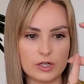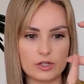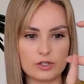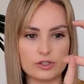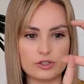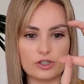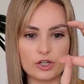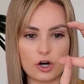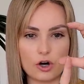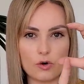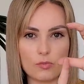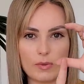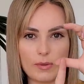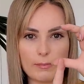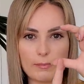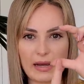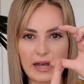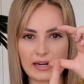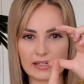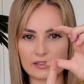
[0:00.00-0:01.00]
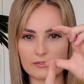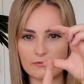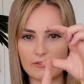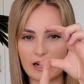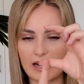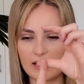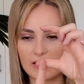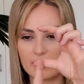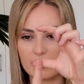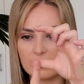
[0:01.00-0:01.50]
dome
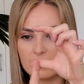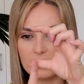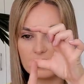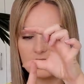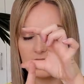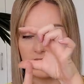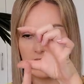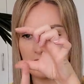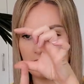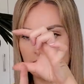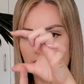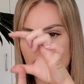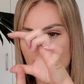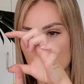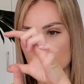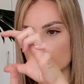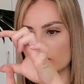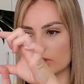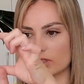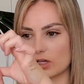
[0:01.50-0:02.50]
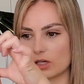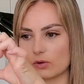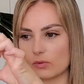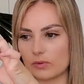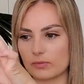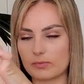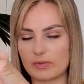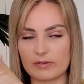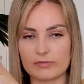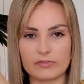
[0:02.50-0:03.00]
magnifier and follow along with
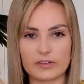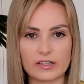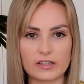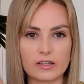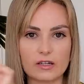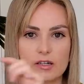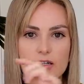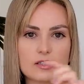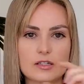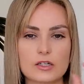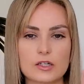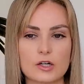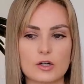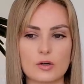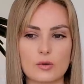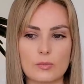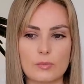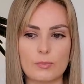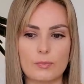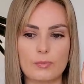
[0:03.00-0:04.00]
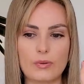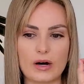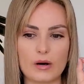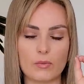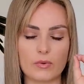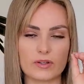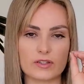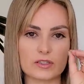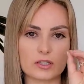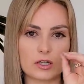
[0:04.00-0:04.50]
my finger. But
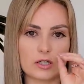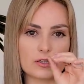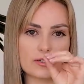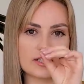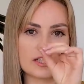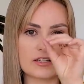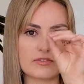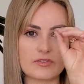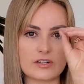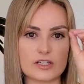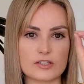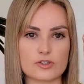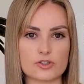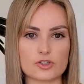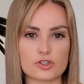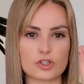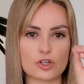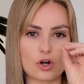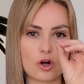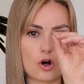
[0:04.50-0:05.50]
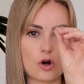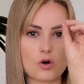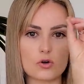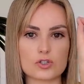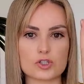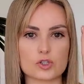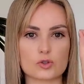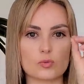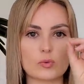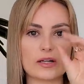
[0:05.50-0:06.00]
with cursive, it's so
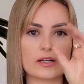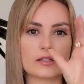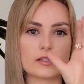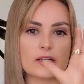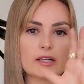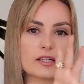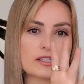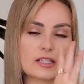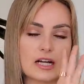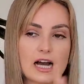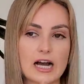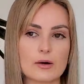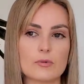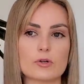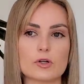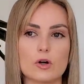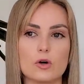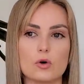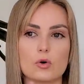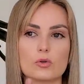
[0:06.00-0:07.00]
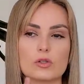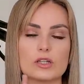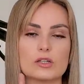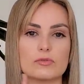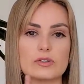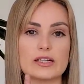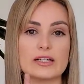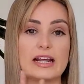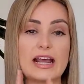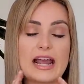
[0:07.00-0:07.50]
squiggly because I would only
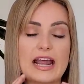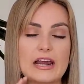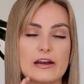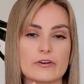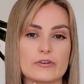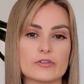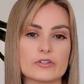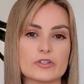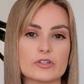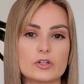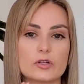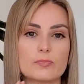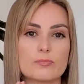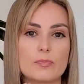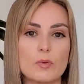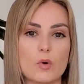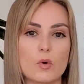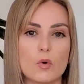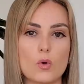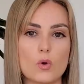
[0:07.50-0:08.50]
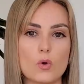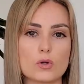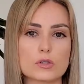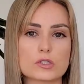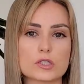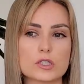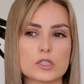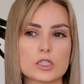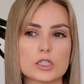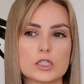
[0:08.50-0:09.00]
read Arial
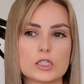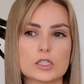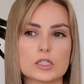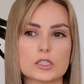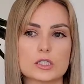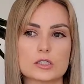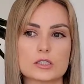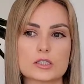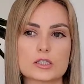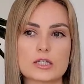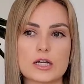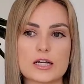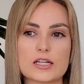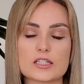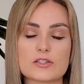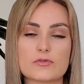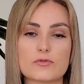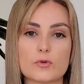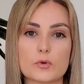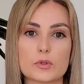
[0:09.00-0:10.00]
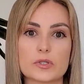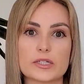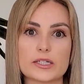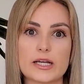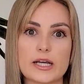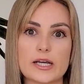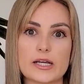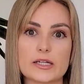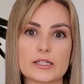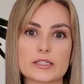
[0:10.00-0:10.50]
bold, size
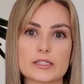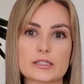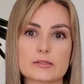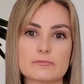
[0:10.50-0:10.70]
48.